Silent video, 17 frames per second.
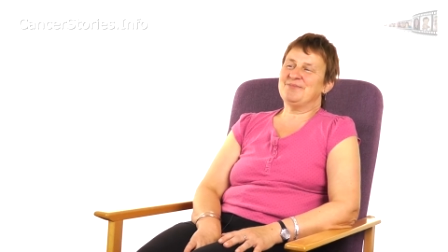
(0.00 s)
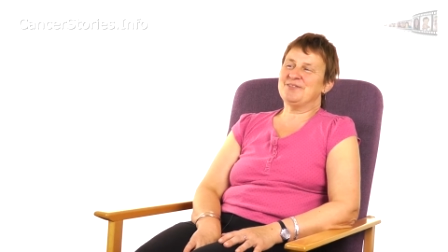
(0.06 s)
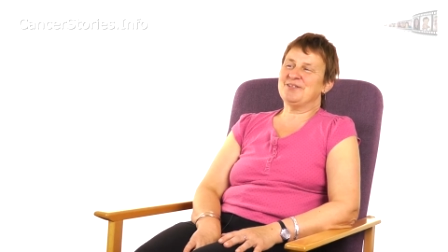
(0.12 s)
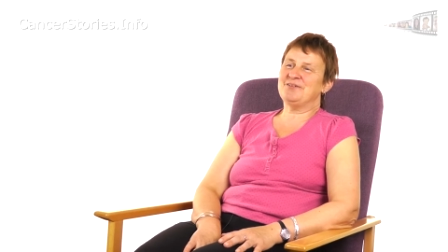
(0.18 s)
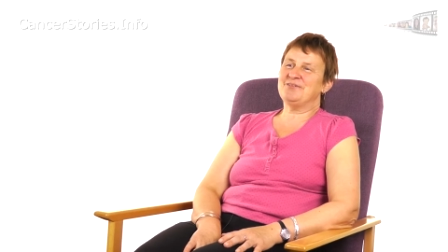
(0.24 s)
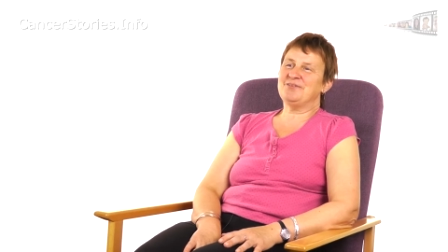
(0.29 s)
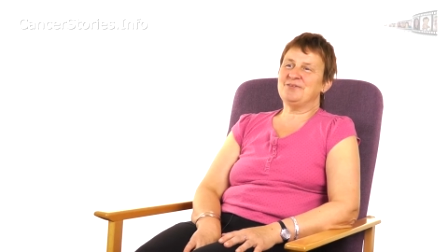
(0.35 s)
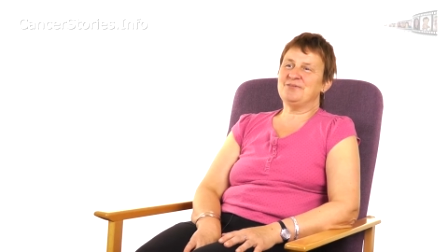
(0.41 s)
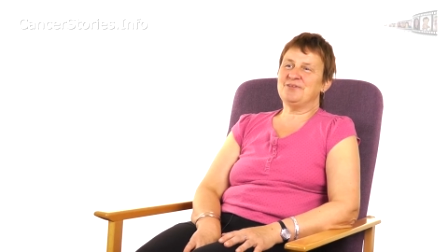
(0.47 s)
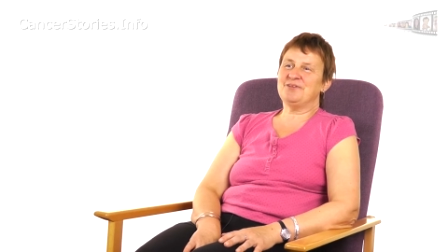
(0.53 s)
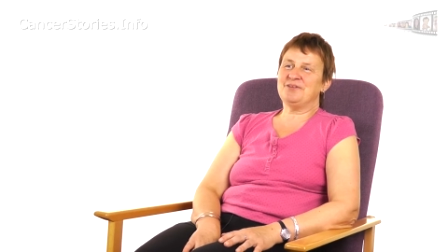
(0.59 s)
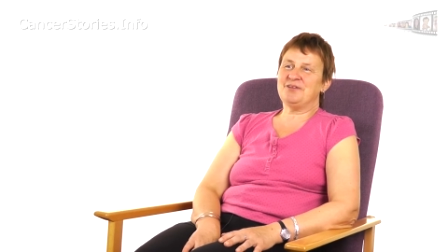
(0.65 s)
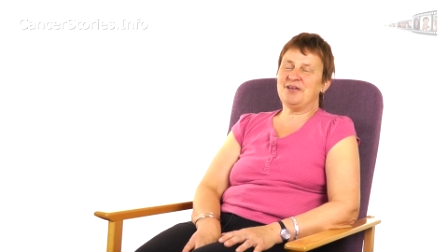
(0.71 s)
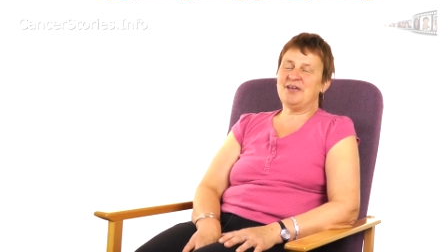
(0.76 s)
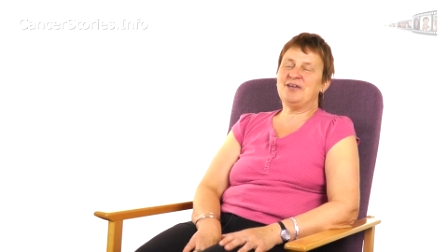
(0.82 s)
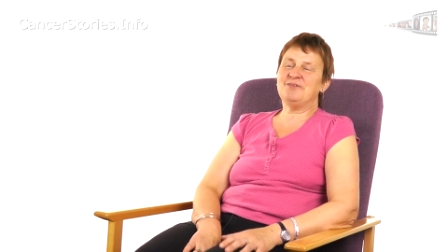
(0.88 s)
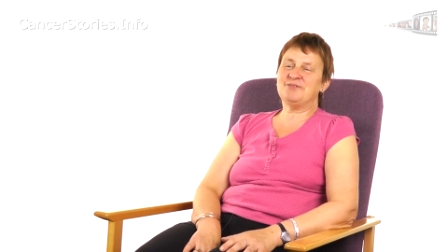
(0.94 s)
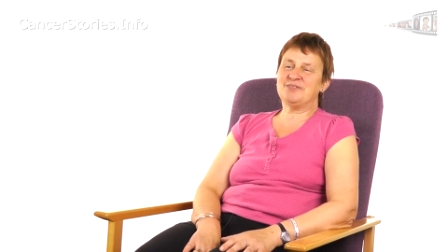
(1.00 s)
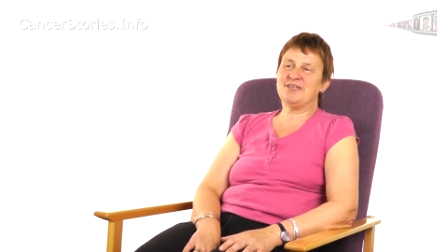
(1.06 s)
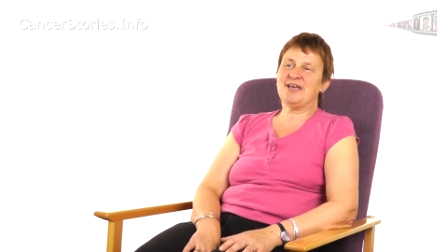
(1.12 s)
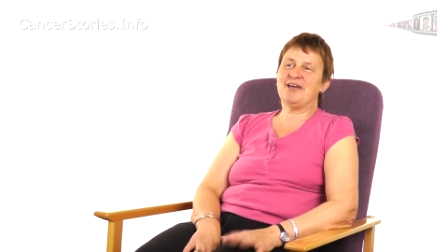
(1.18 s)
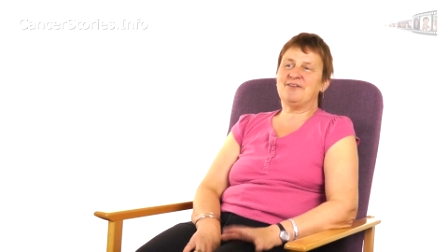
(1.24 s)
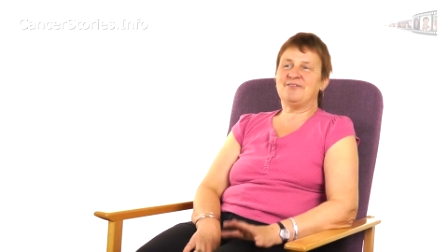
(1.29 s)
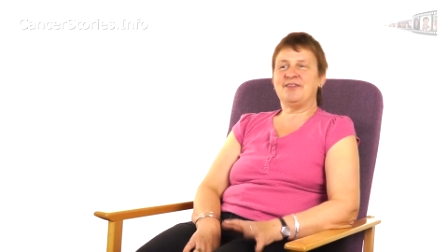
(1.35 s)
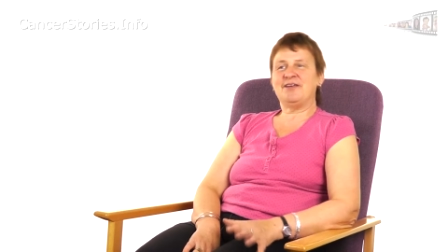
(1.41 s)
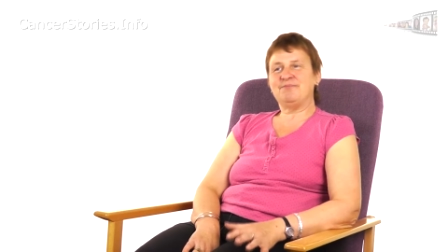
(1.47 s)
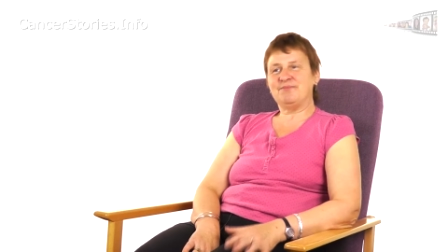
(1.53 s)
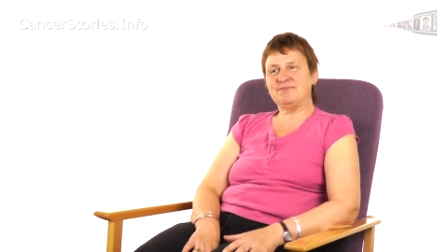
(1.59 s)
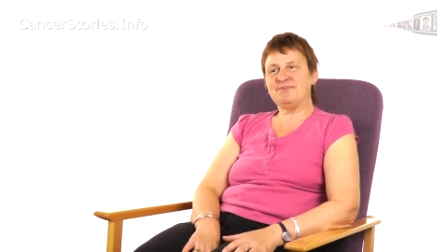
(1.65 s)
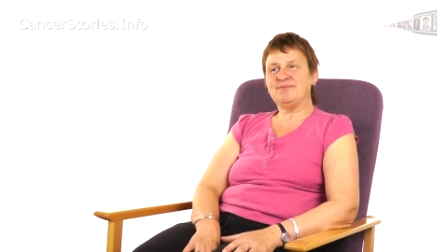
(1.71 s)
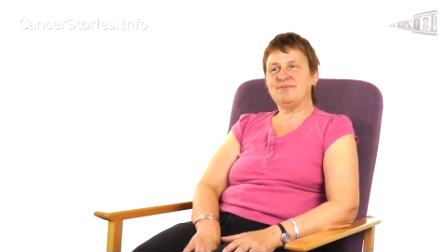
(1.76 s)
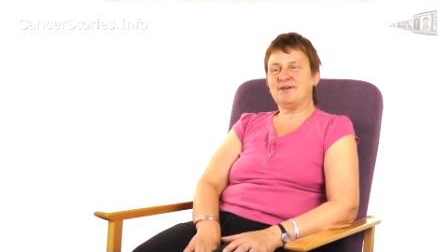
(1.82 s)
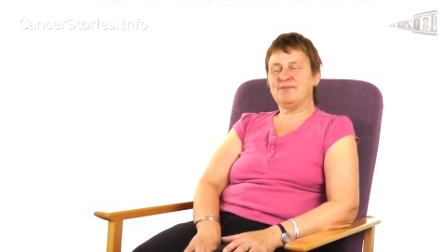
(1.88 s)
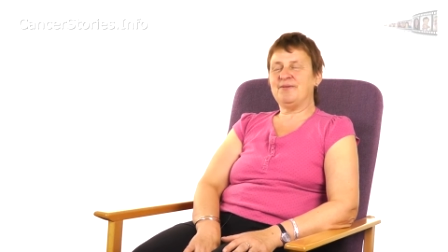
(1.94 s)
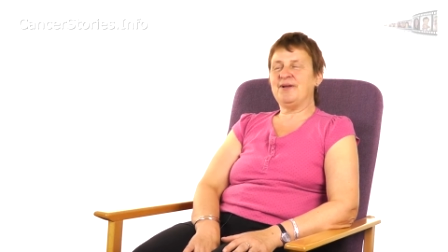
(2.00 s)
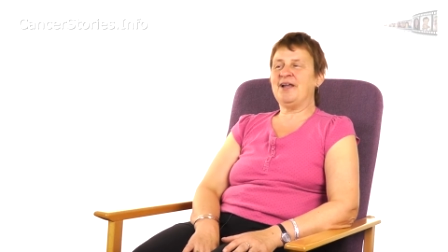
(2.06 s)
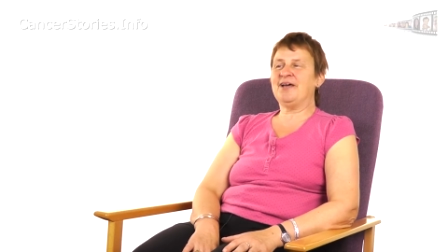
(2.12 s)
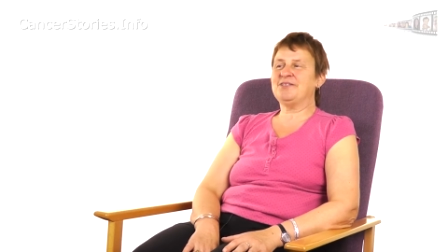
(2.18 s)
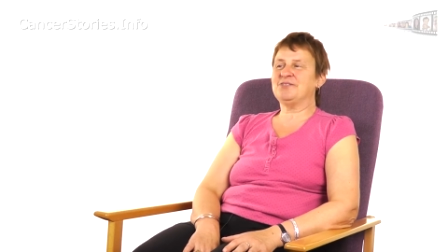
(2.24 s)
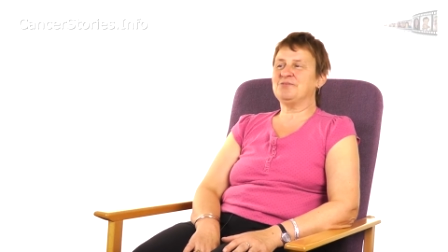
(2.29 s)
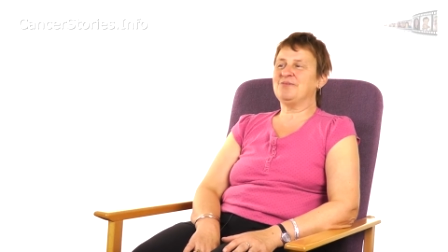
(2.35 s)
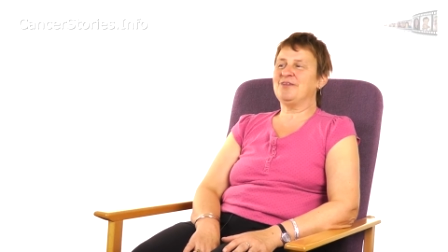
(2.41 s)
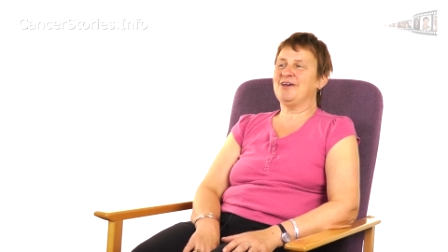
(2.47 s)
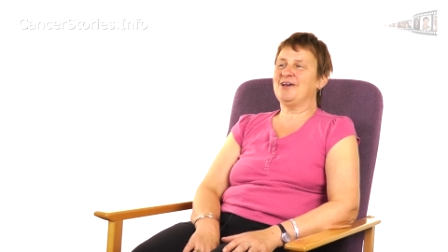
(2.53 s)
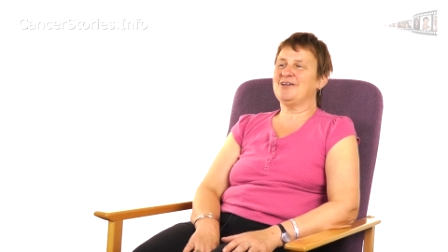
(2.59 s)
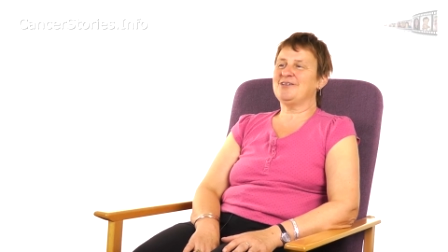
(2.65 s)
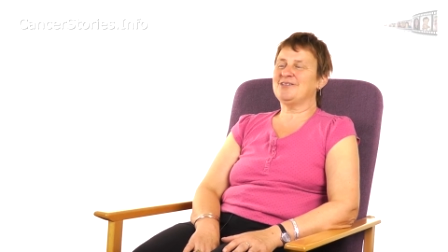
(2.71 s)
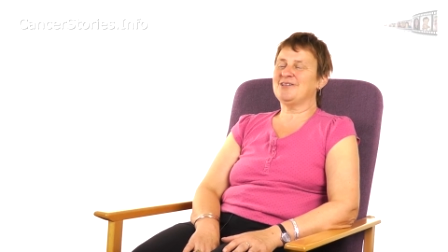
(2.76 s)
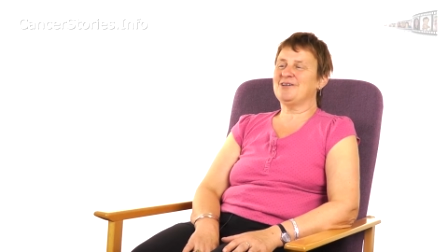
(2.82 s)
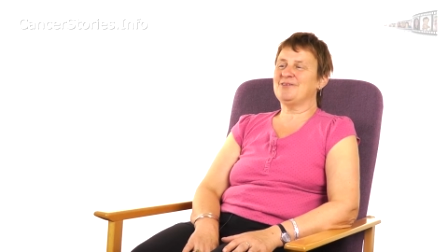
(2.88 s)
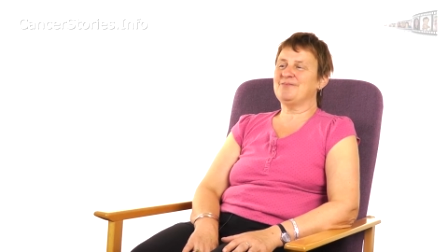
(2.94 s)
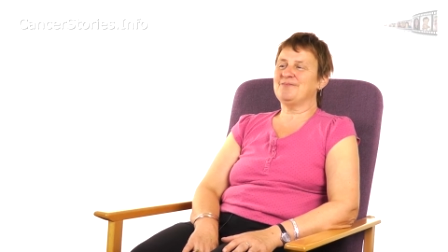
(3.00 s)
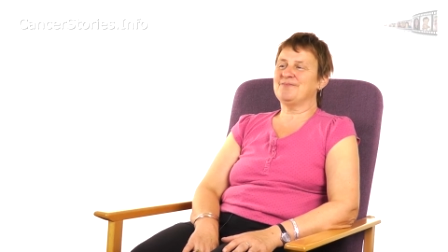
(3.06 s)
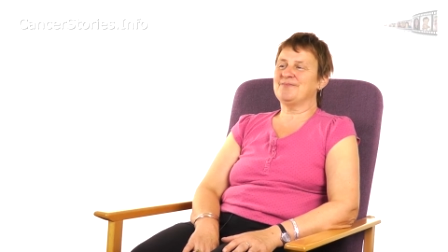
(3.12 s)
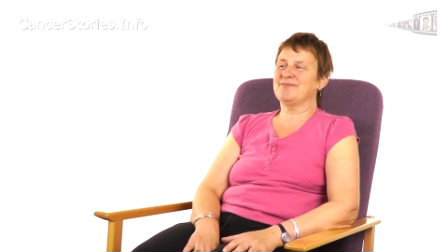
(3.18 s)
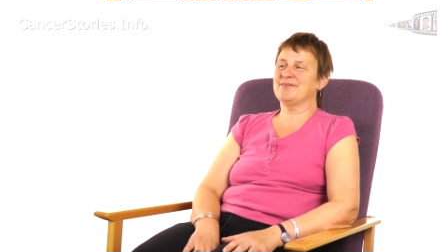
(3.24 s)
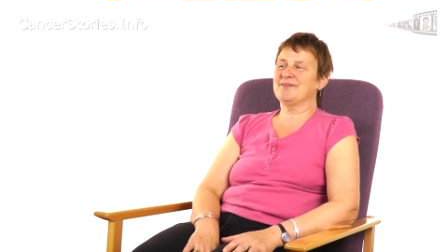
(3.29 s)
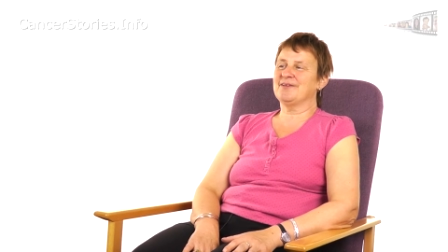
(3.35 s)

So he was there, and then my lads were there. So